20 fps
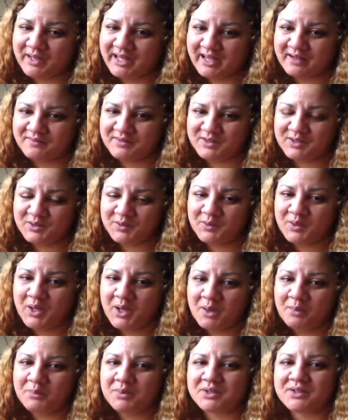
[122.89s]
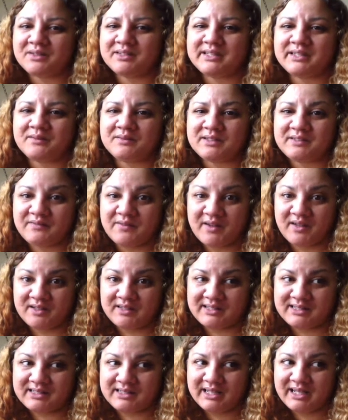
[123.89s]
we have to put ourselves
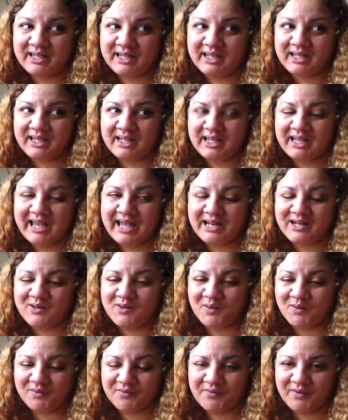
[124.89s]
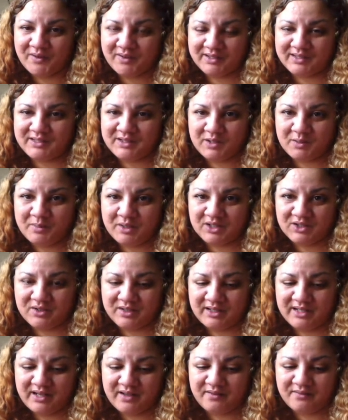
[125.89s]
first and not focus too
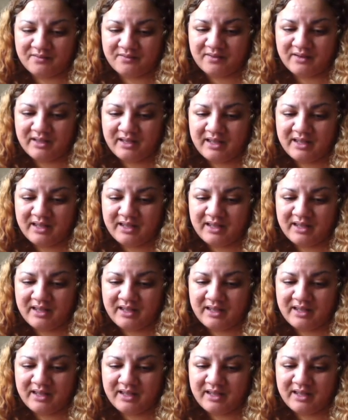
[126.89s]
much on love.